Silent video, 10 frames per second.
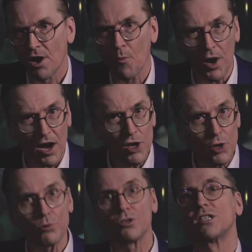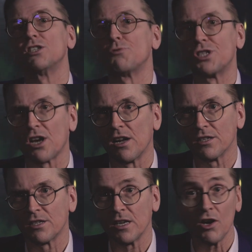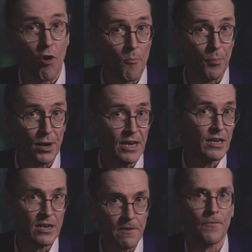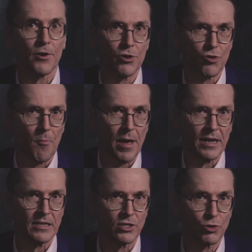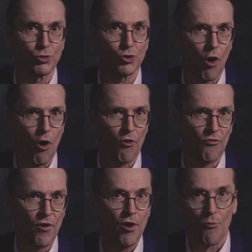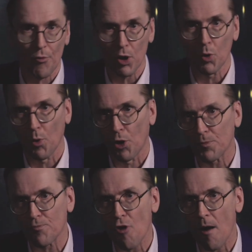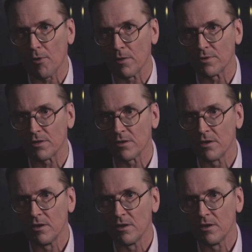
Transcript: And we can use these results in completely different domains to solve real-world problems,